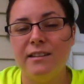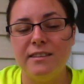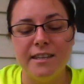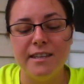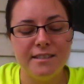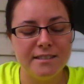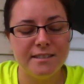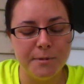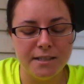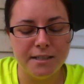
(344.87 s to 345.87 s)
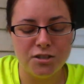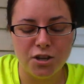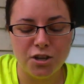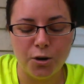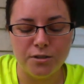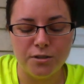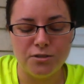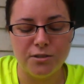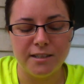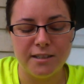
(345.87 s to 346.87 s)
This is meant to show the
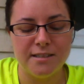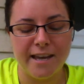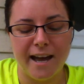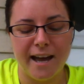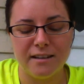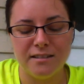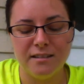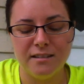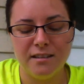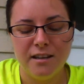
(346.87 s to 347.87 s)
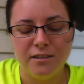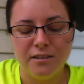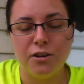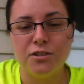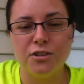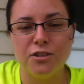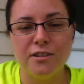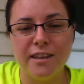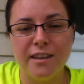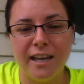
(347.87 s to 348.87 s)
students that there are
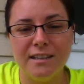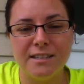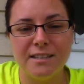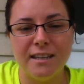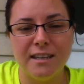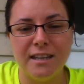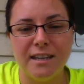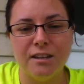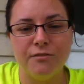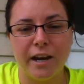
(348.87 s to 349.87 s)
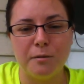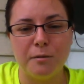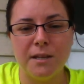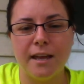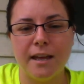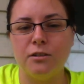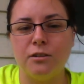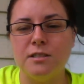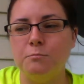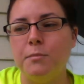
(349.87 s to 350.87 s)
certain things in the environment that are
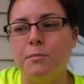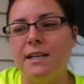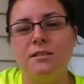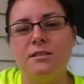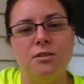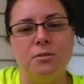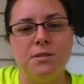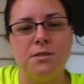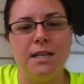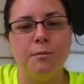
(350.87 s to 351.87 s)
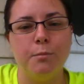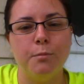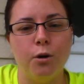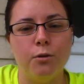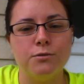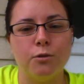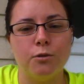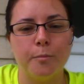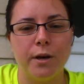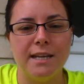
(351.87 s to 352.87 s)
meant to decompose or
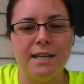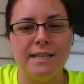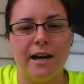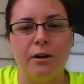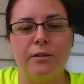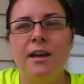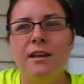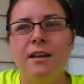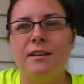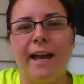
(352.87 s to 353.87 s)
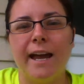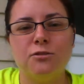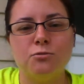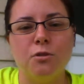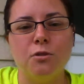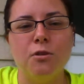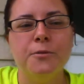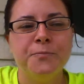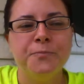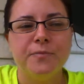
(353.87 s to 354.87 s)
break down natural
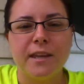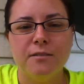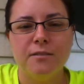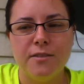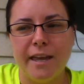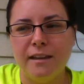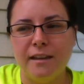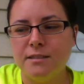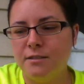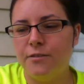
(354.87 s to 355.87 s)
things.